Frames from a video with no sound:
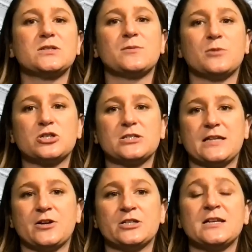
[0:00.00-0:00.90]
commercial
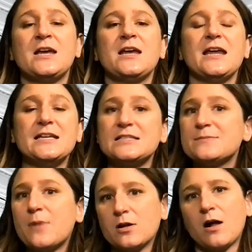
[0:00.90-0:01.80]
centers in
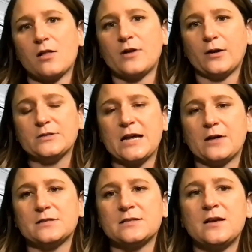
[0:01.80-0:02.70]
small Colorado
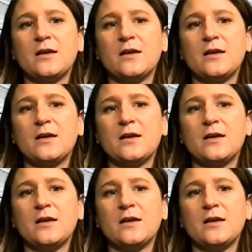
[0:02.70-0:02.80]
towns.